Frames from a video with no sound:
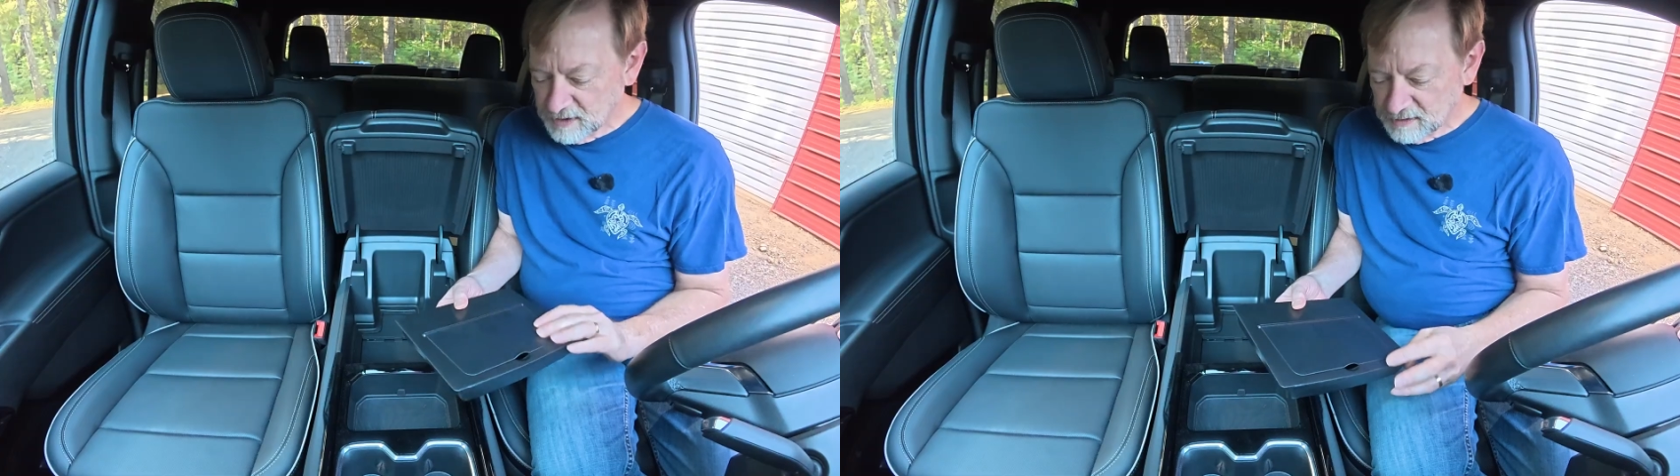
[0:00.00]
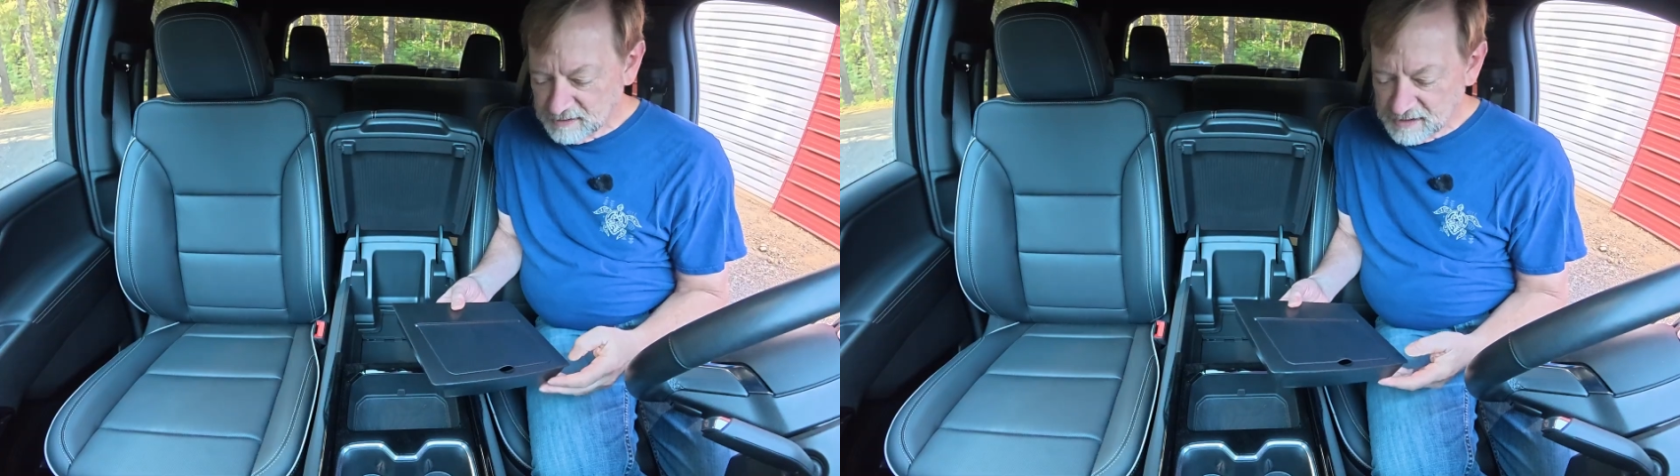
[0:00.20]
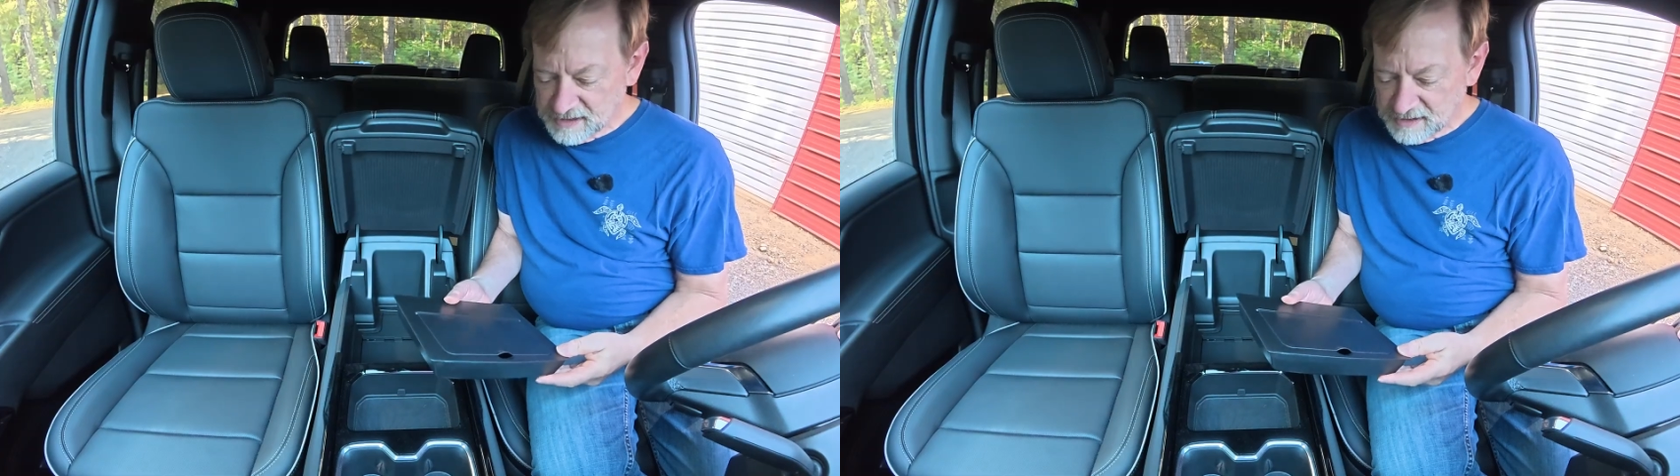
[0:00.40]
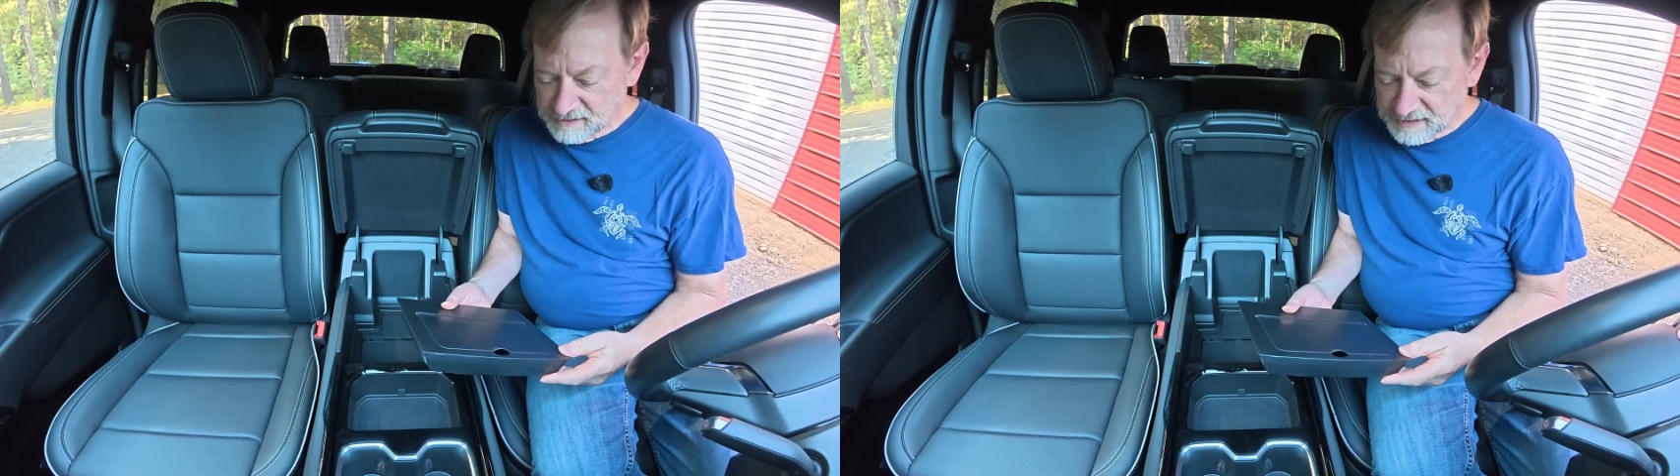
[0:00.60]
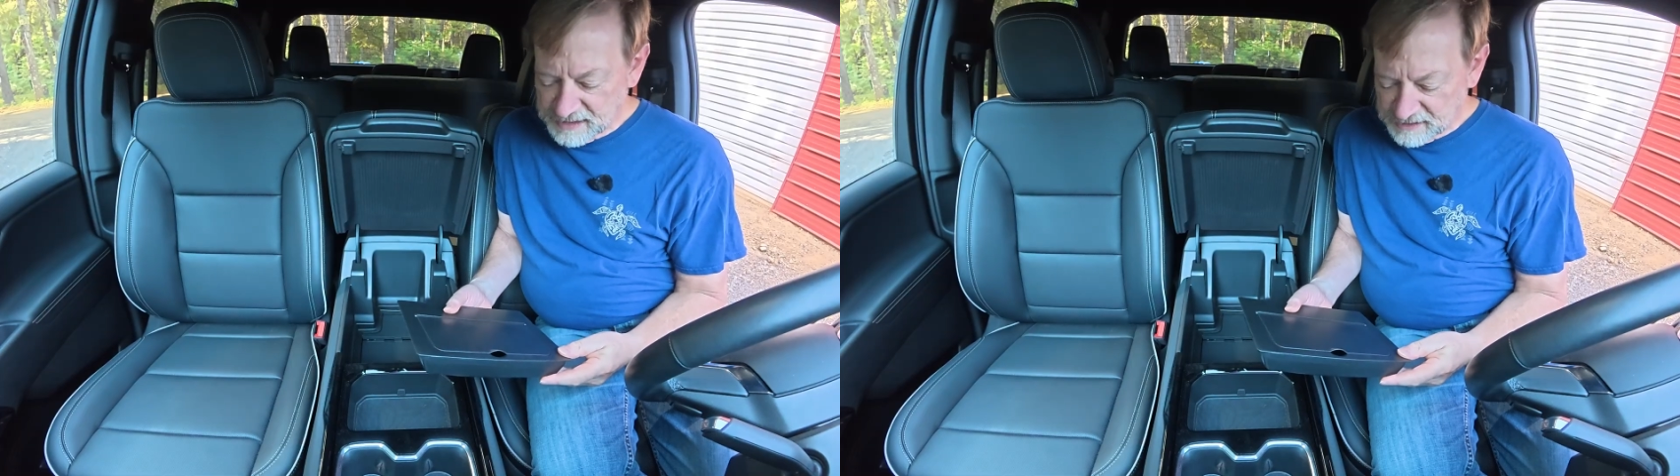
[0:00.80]
where
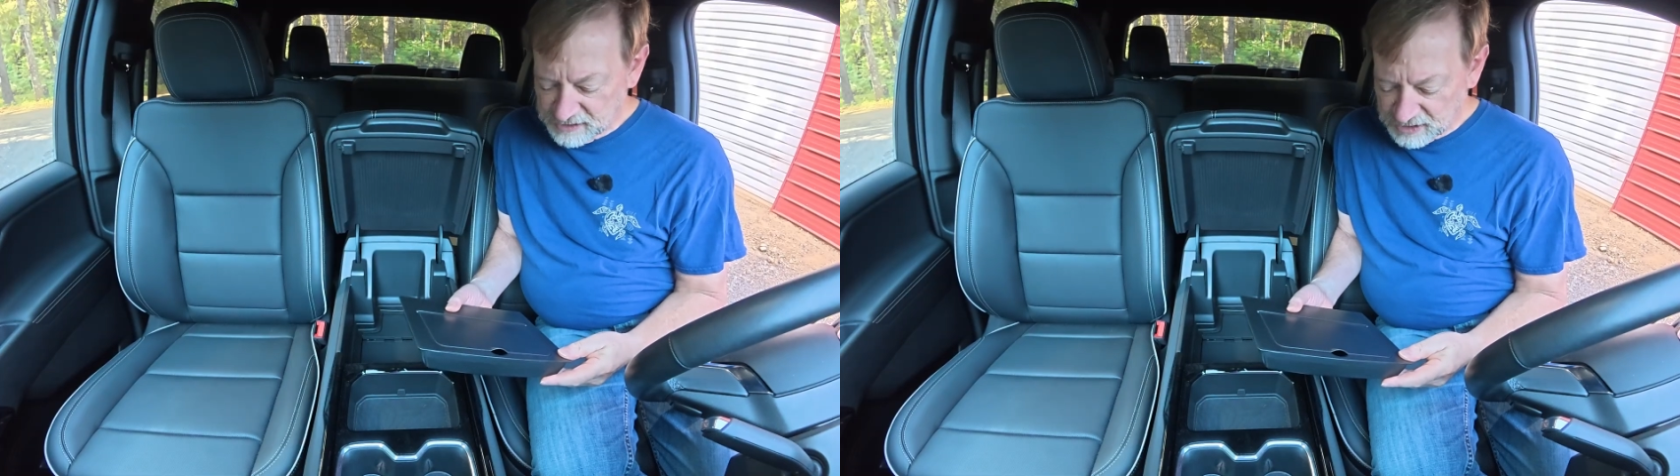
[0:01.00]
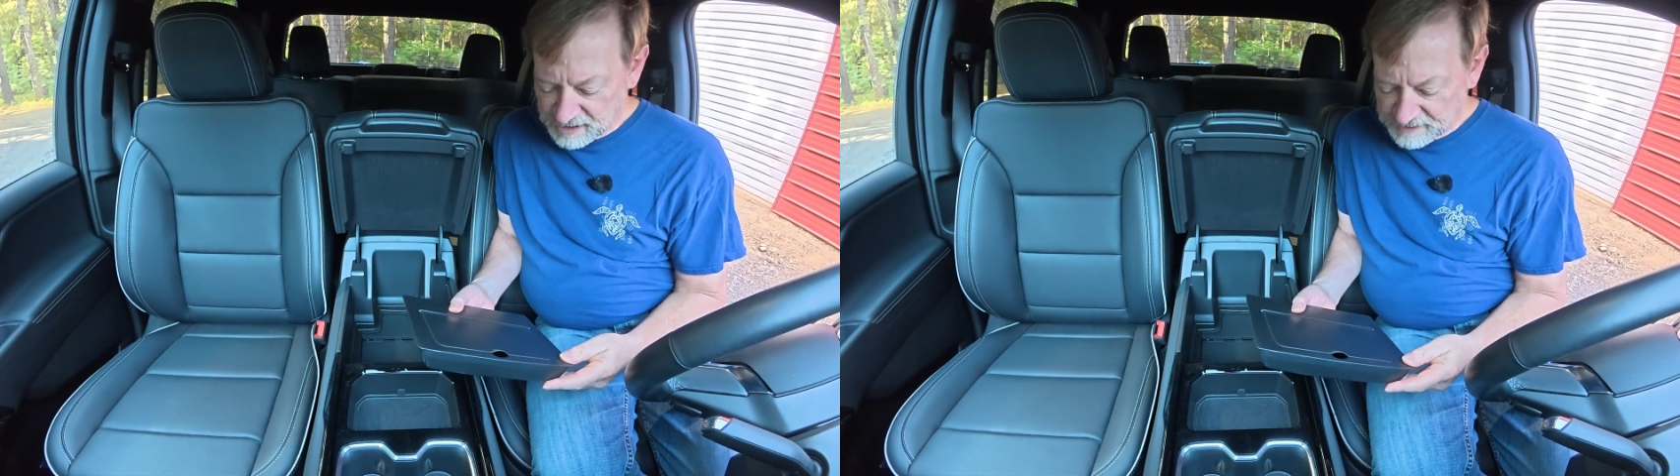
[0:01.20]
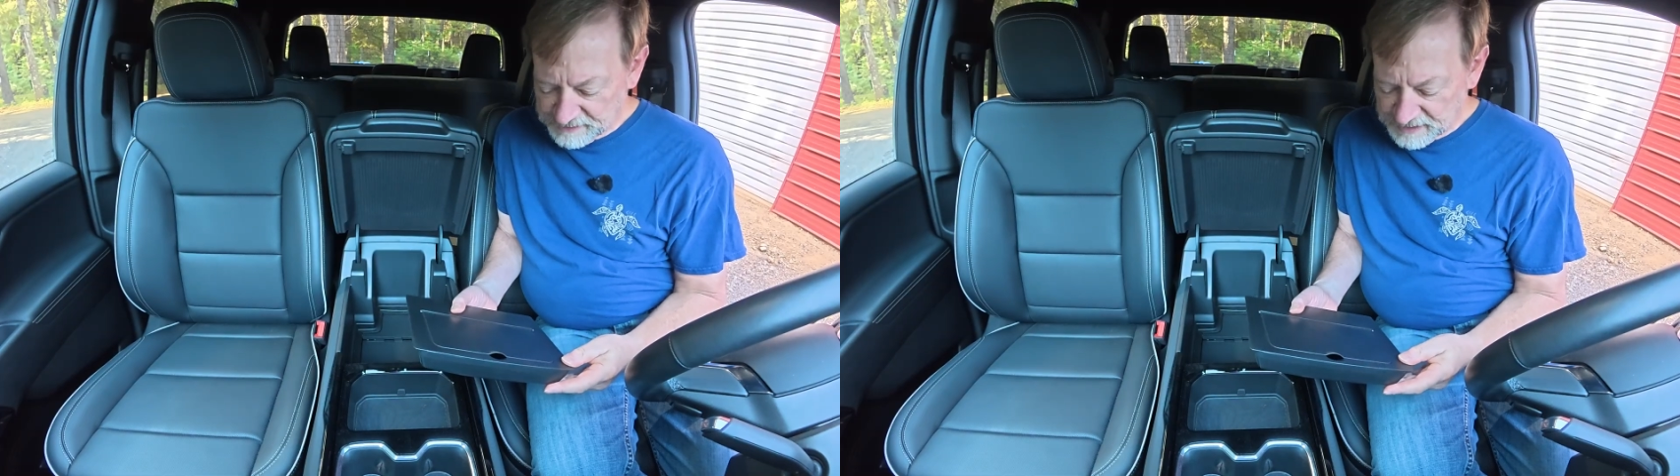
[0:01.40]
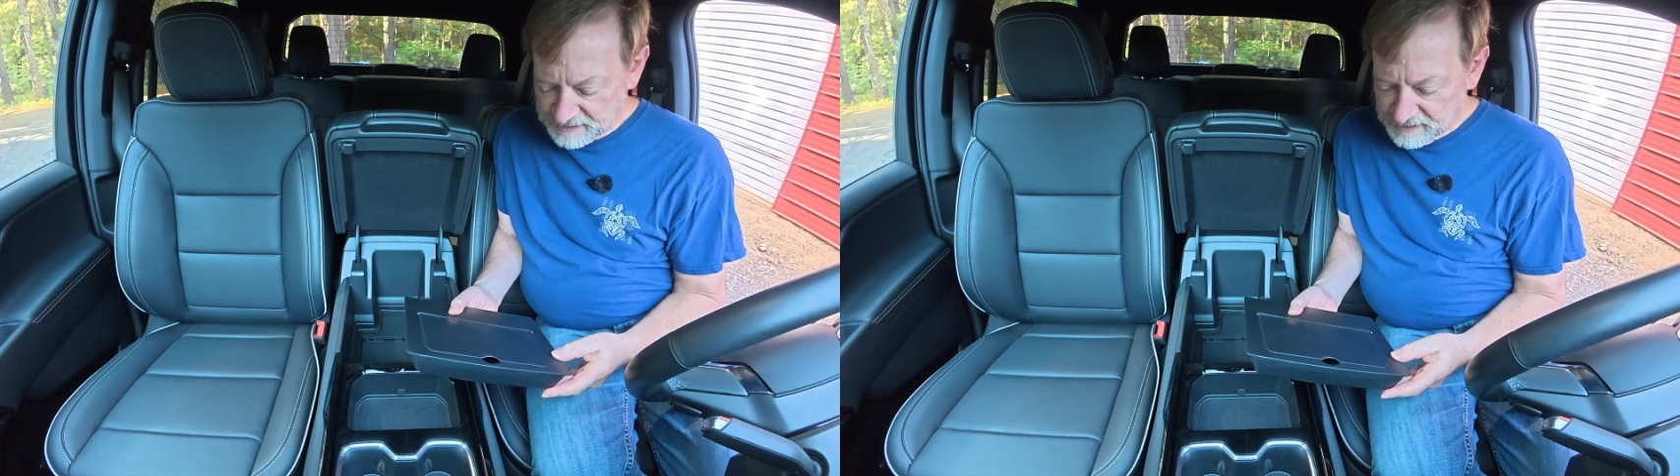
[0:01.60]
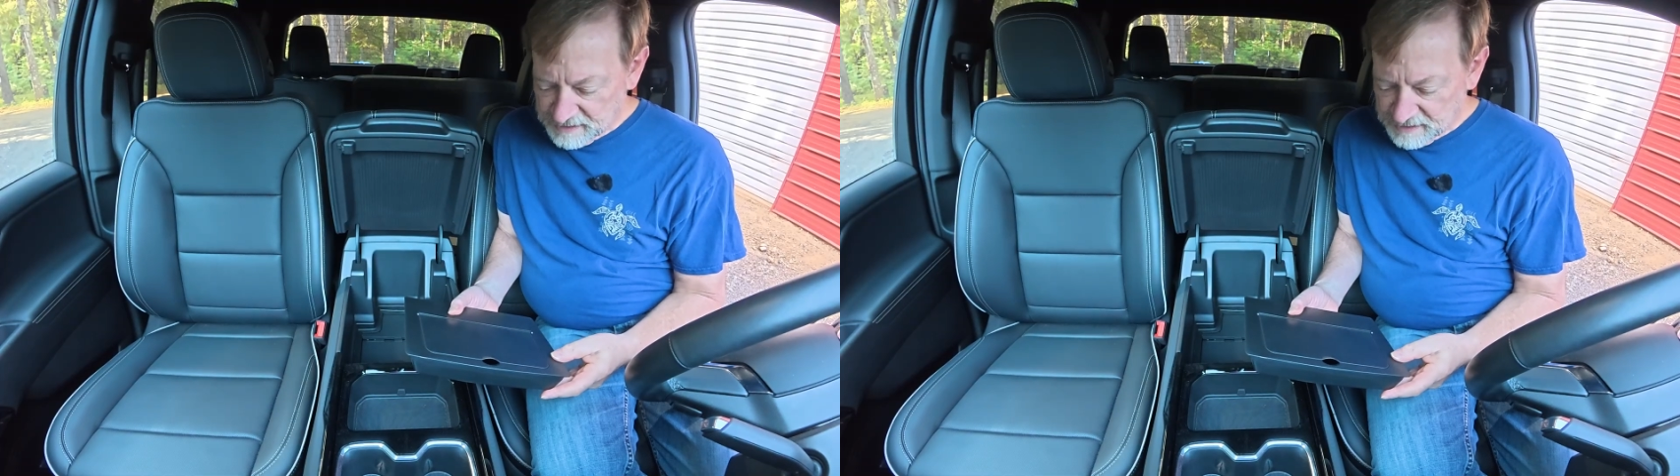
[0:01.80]
it'll take a shot of it.